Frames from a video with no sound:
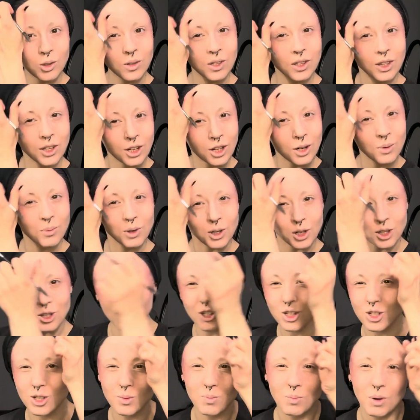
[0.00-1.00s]
and then I'm gonna
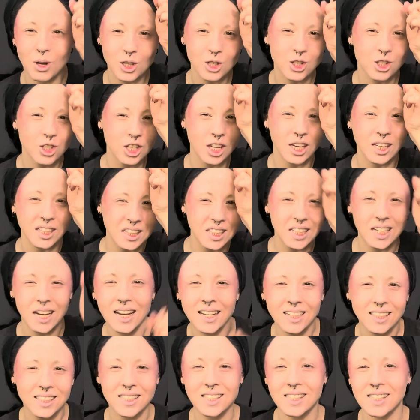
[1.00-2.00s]
smudge like the
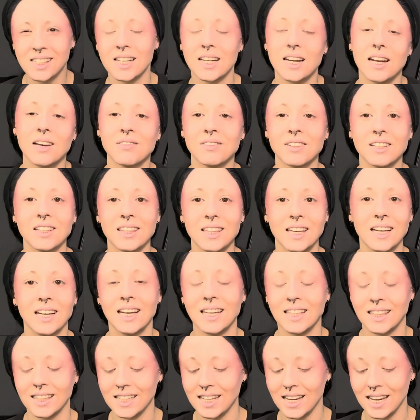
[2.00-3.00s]
ends and everything
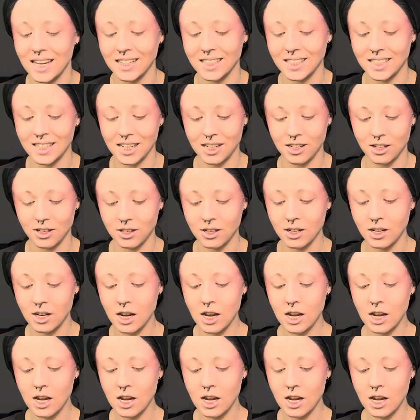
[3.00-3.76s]
at the end here.